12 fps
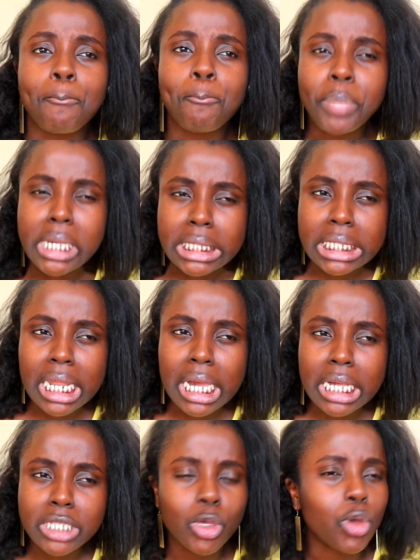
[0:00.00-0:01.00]
business
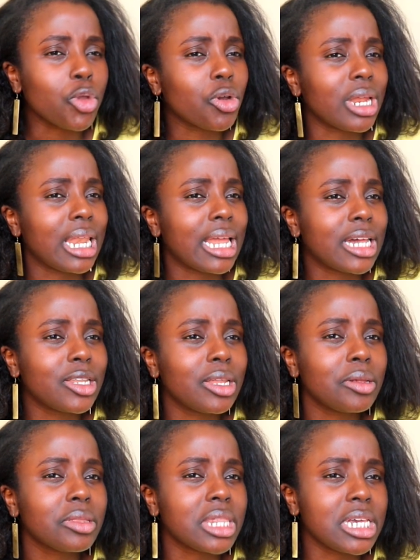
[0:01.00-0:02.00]
or you're gonna learn
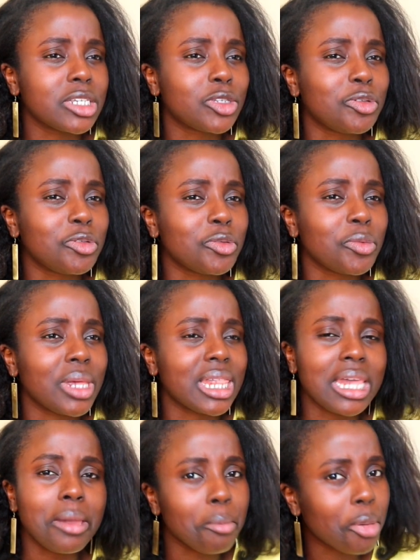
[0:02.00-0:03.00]
things to do
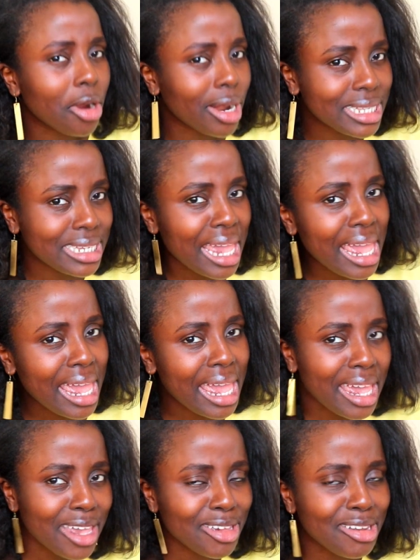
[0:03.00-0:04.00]
with
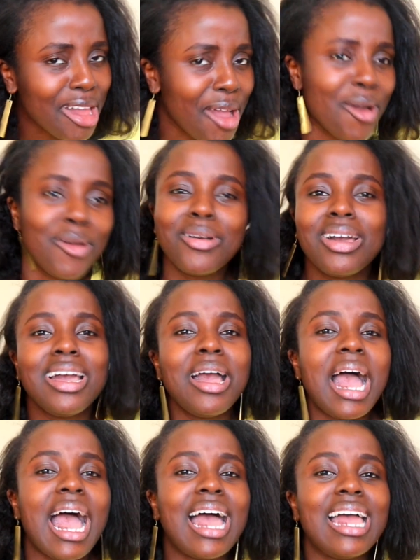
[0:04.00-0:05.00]
importing,
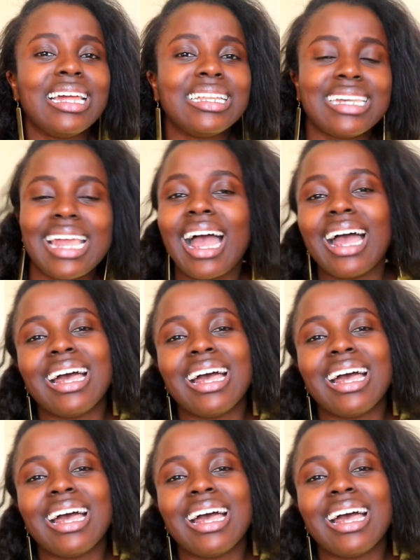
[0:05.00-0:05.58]
and yeah.